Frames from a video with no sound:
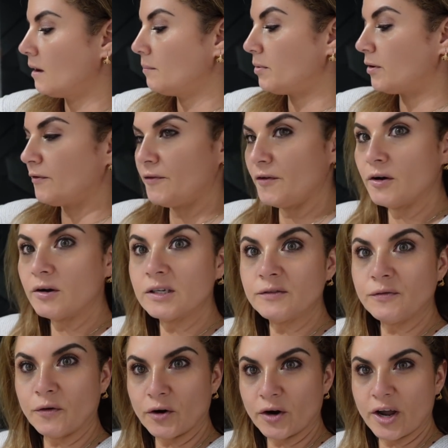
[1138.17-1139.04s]
Perfume
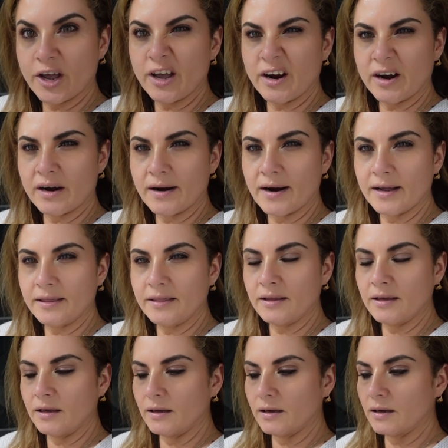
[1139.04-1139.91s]
is for a girl, I
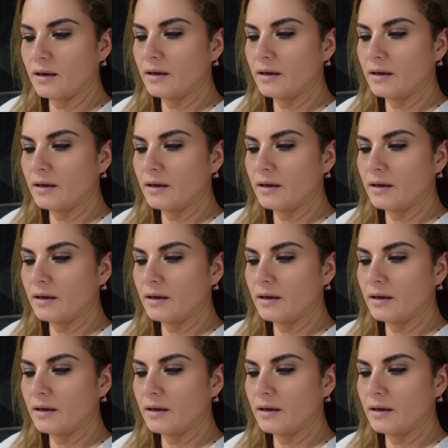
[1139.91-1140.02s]
think,